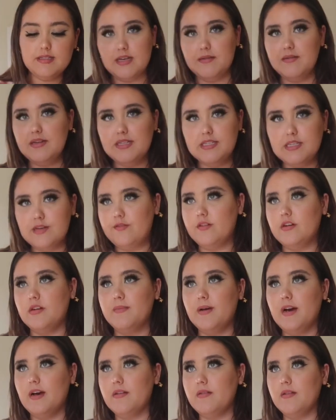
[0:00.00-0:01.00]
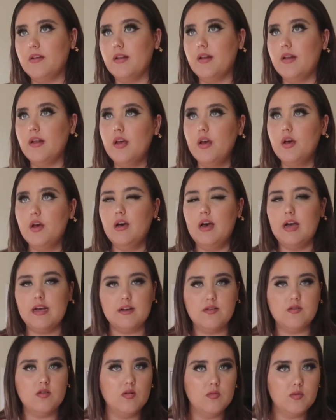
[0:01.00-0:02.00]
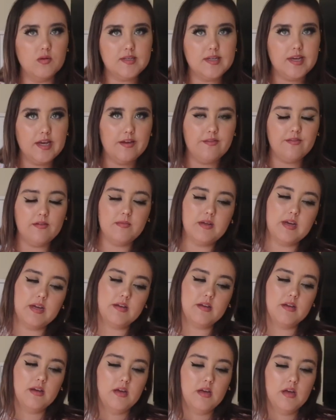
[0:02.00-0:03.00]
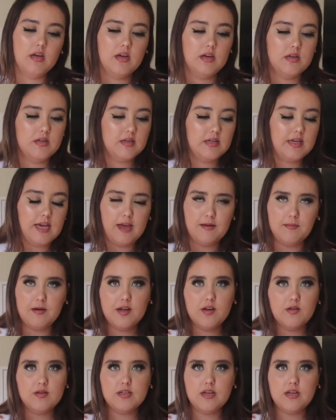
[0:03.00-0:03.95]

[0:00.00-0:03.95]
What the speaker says: Something different about it than like a normal tee from like Kmart or